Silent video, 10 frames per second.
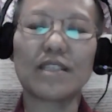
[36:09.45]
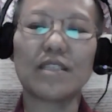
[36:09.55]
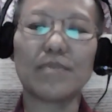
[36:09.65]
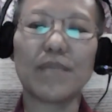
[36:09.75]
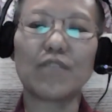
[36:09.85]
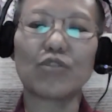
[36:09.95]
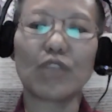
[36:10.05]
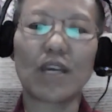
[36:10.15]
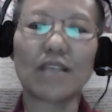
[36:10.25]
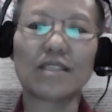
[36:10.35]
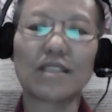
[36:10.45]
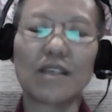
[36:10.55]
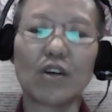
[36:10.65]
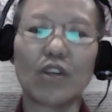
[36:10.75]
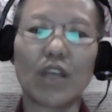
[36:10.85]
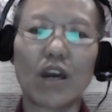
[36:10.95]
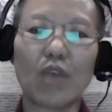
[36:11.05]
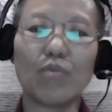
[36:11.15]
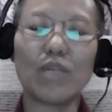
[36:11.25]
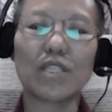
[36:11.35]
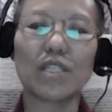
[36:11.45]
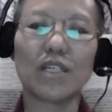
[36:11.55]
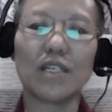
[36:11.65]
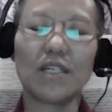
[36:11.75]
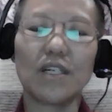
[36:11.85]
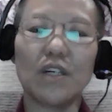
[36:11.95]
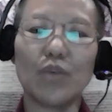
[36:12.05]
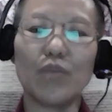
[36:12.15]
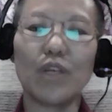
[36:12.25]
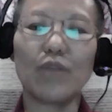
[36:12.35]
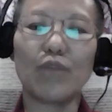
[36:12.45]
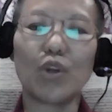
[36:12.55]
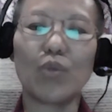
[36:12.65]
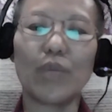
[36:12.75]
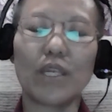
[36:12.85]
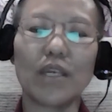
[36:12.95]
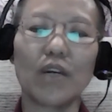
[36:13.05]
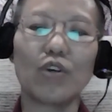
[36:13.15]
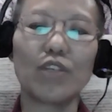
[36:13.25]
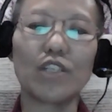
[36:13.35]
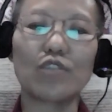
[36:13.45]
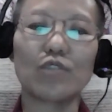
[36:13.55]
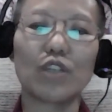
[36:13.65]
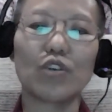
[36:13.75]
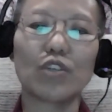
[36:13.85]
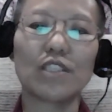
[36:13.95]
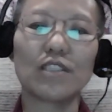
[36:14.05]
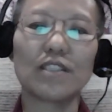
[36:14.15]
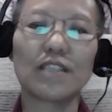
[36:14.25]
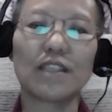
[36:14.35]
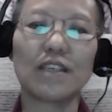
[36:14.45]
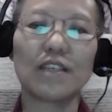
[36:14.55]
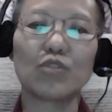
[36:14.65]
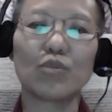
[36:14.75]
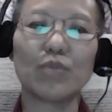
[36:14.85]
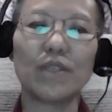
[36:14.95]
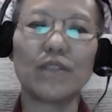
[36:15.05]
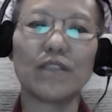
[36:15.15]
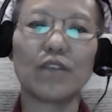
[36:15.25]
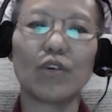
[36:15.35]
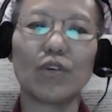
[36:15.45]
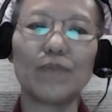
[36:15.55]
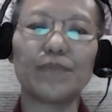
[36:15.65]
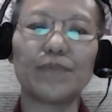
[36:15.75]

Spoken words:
depends on us on how much we are following according to the doctors and the SOPs and all.